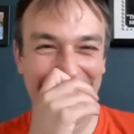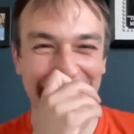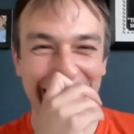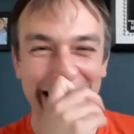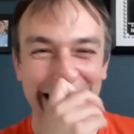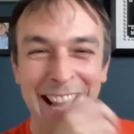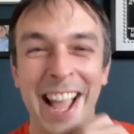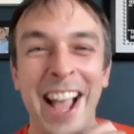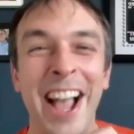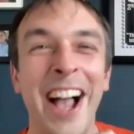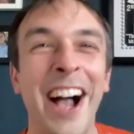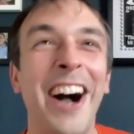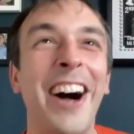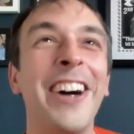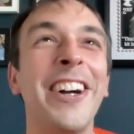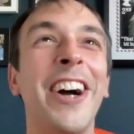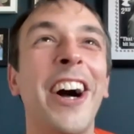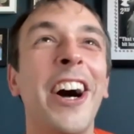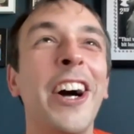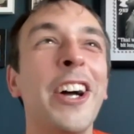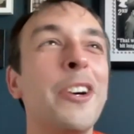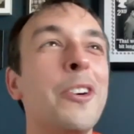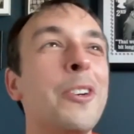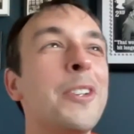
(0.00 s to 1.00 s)

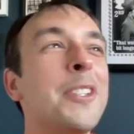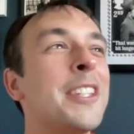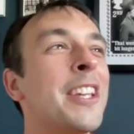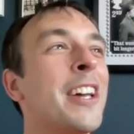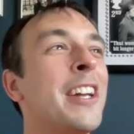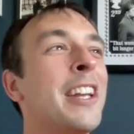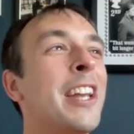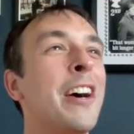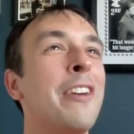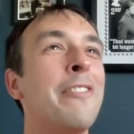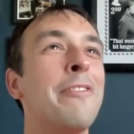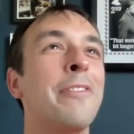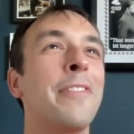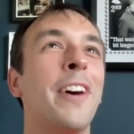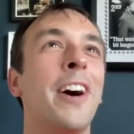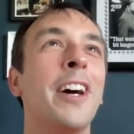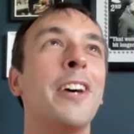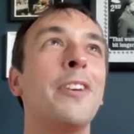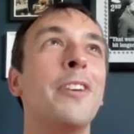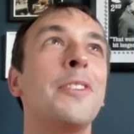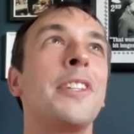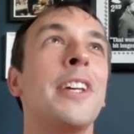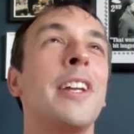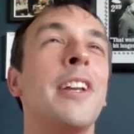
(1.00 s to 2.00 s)
I also love
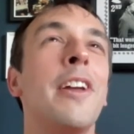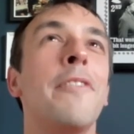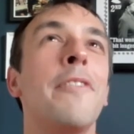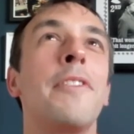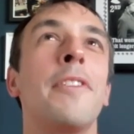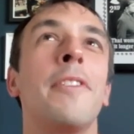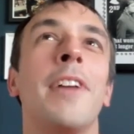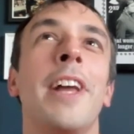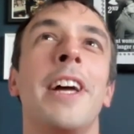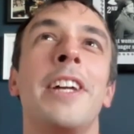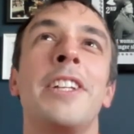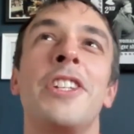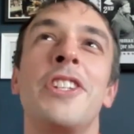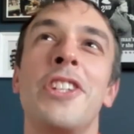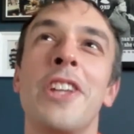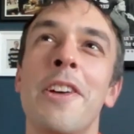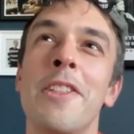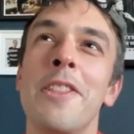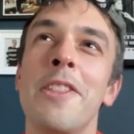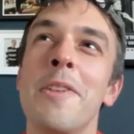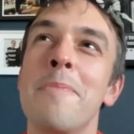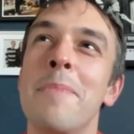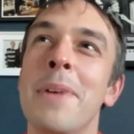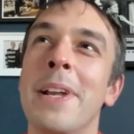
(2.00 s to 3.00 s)
the
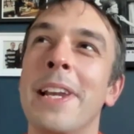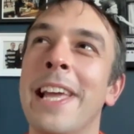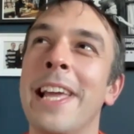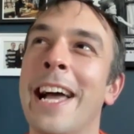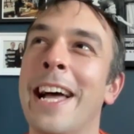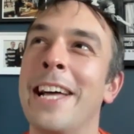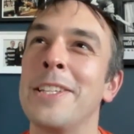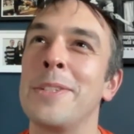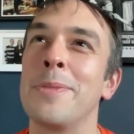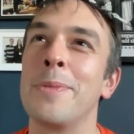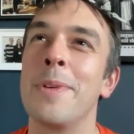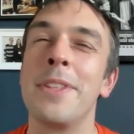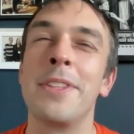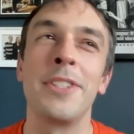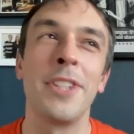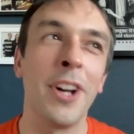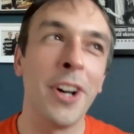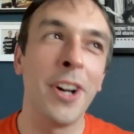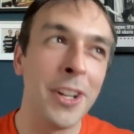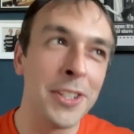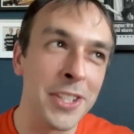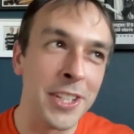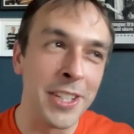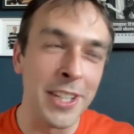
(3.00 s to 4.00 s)
relationship that Billy has with
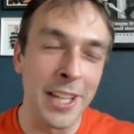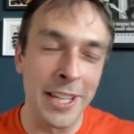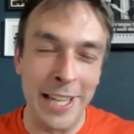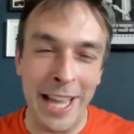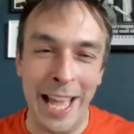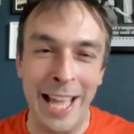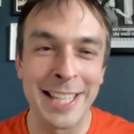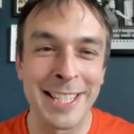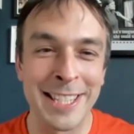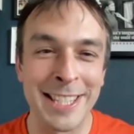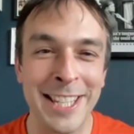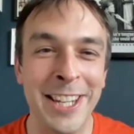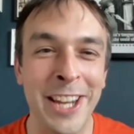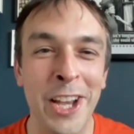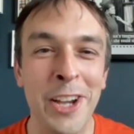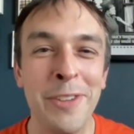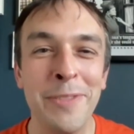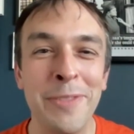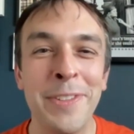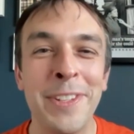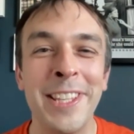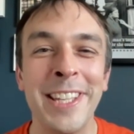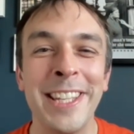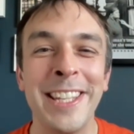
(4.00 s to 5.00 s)
Todd and has done
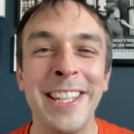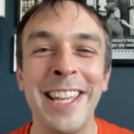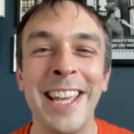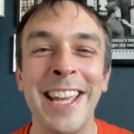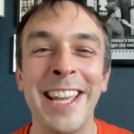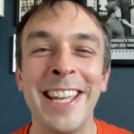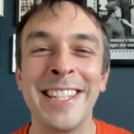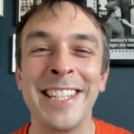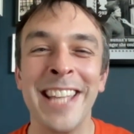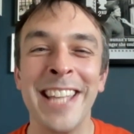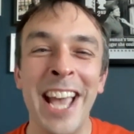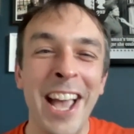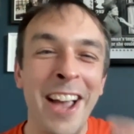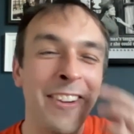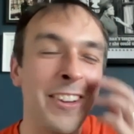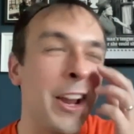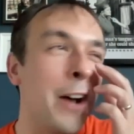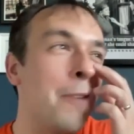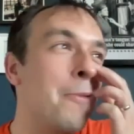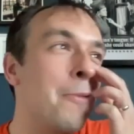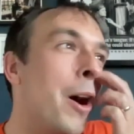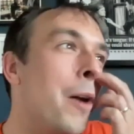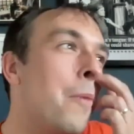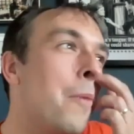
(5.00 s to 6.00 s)
over the years. I mean,
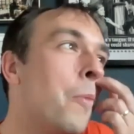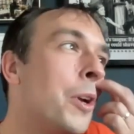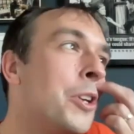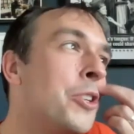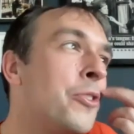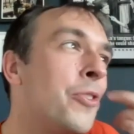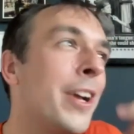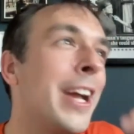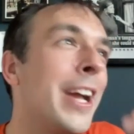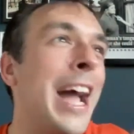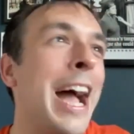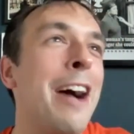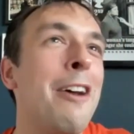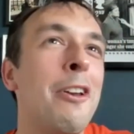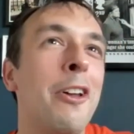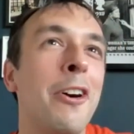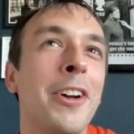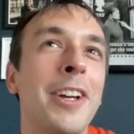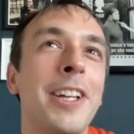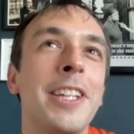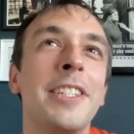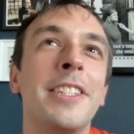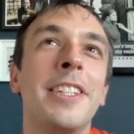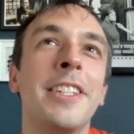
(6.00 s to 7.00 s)
I'm wondering how long
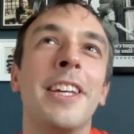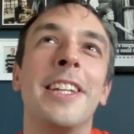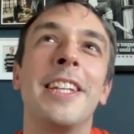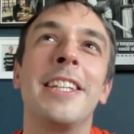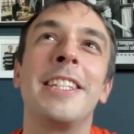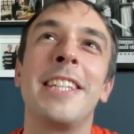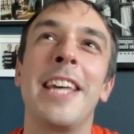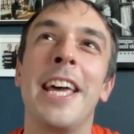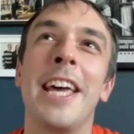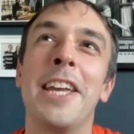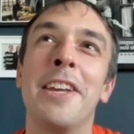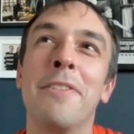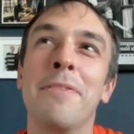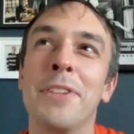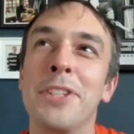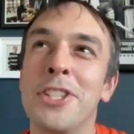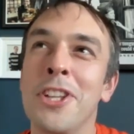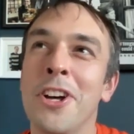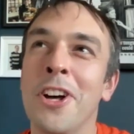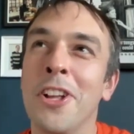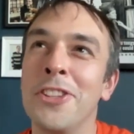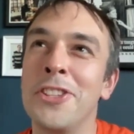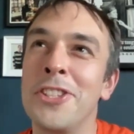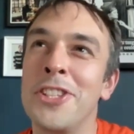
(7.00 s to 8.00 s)
it's going to take for
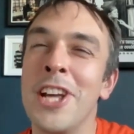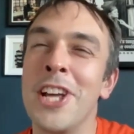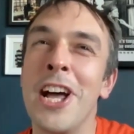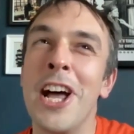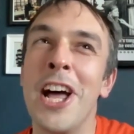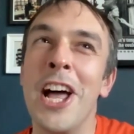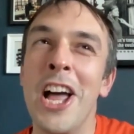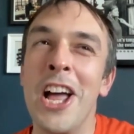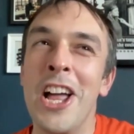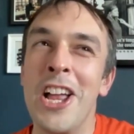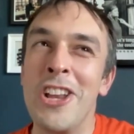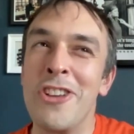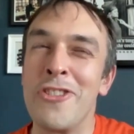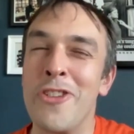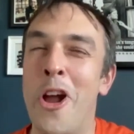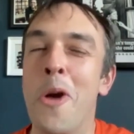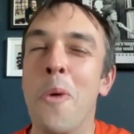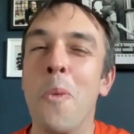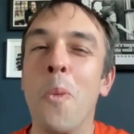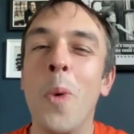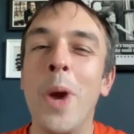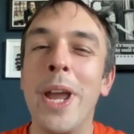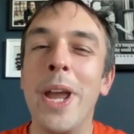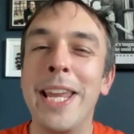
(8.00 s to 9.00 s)
Todd to try
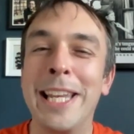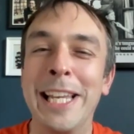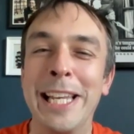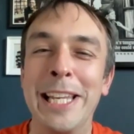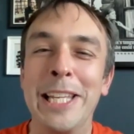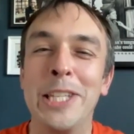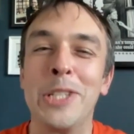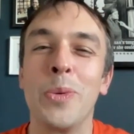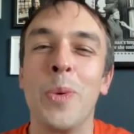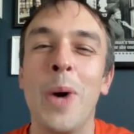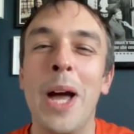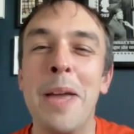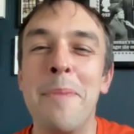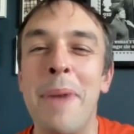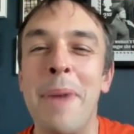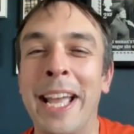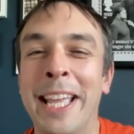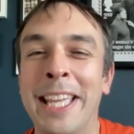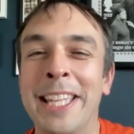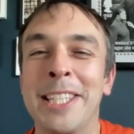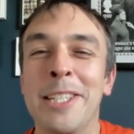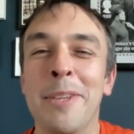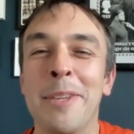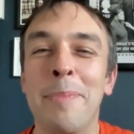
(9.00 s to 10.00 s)
and wheedle his way
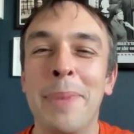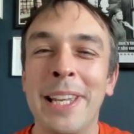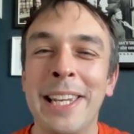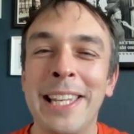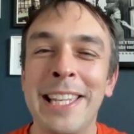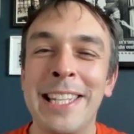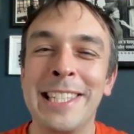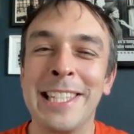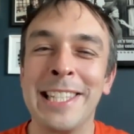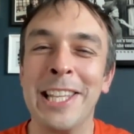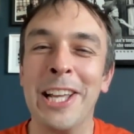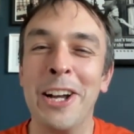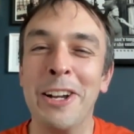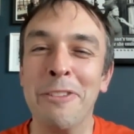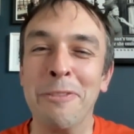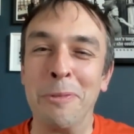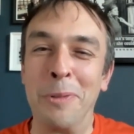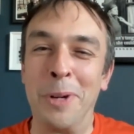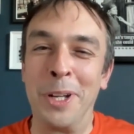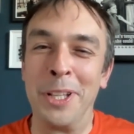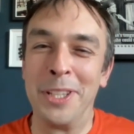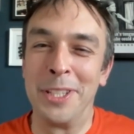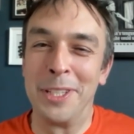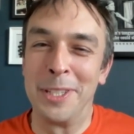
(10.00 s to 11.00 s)
back into Billy's life
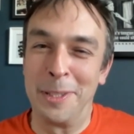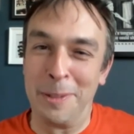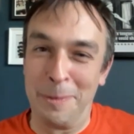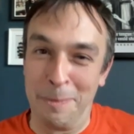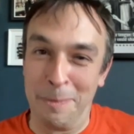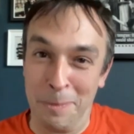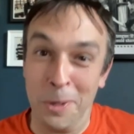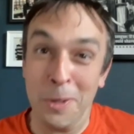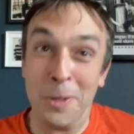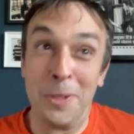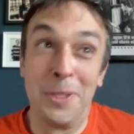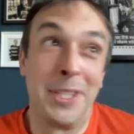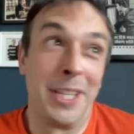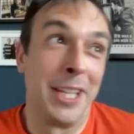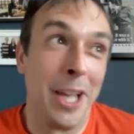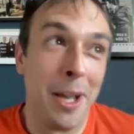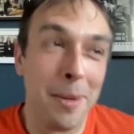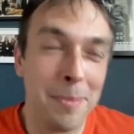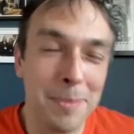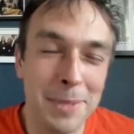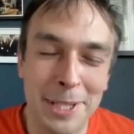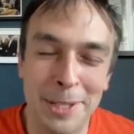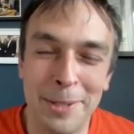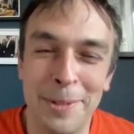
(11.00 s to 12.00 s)
once Paul
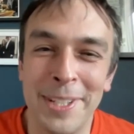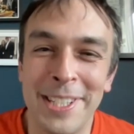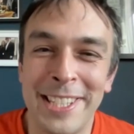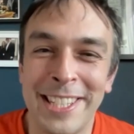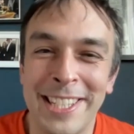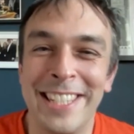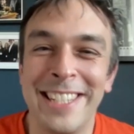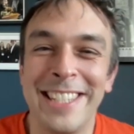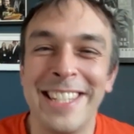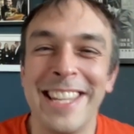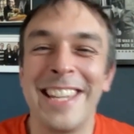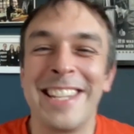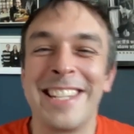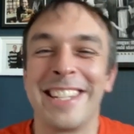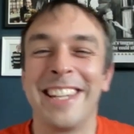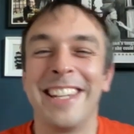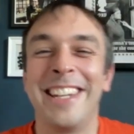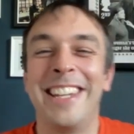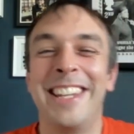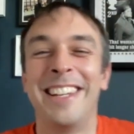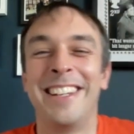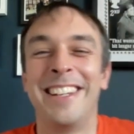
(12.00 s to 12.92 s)
succumbs to his condition.